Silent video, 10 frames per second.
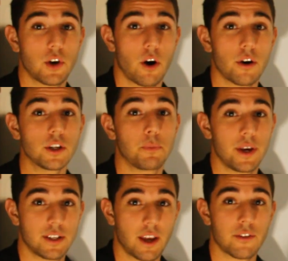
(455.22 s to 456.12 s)
are, is
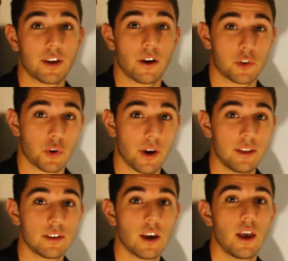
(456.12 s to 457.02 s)
basing everything off
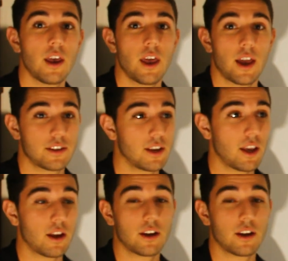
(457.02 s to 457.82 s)
trends, and say